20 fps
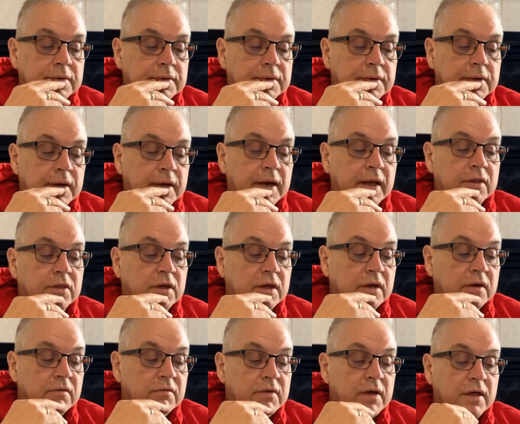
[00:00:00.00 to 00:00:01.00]
And at the end
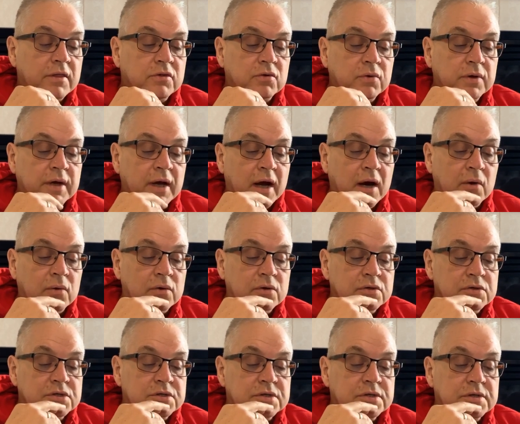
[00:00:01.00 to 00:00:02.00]
of that 3
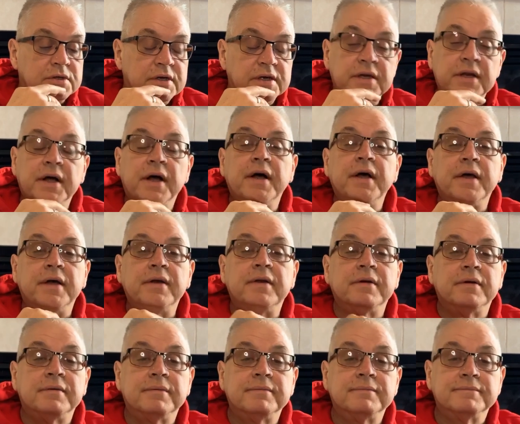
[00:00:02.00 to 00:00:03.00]
hours, he died.
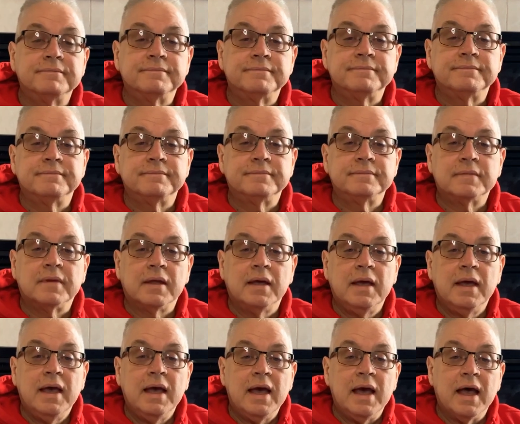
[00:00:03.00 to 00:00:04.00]

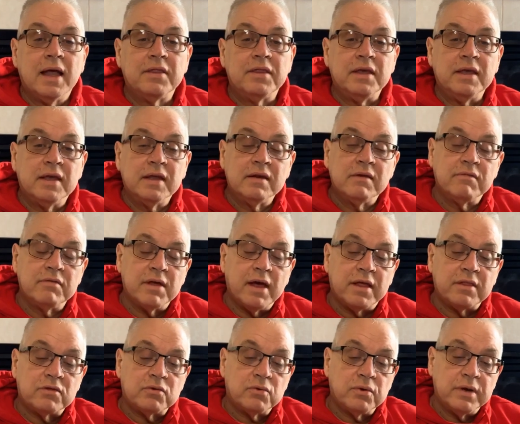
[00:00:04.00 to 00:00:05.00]
At the end of that
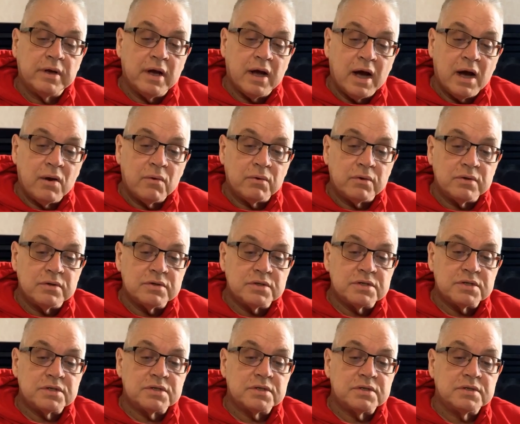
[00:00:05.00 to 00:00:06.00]
3
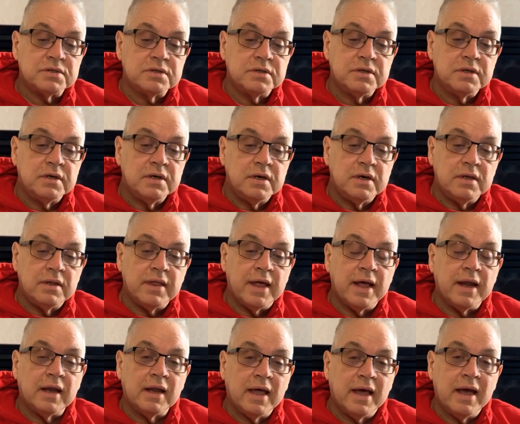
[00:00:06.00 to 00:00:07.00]
hours,
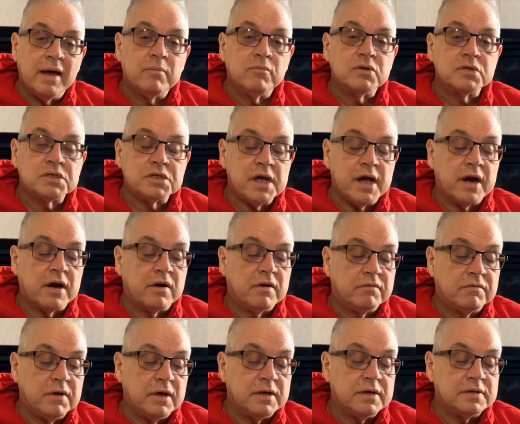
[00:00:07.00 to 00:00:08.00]
that lamb was
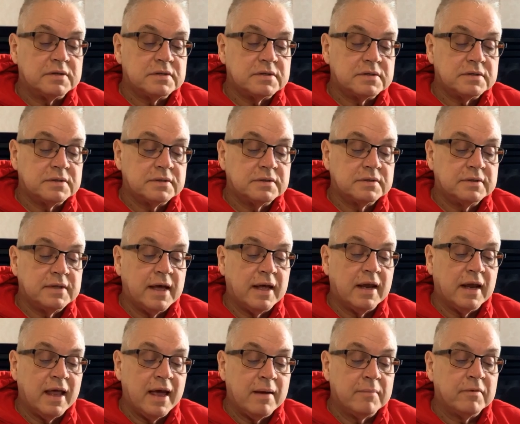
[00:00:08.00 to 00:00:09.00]
sacrificed, that
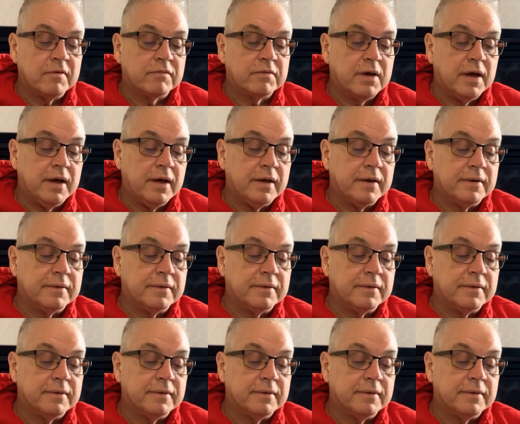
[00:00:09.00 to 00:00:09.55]
Lamb of God.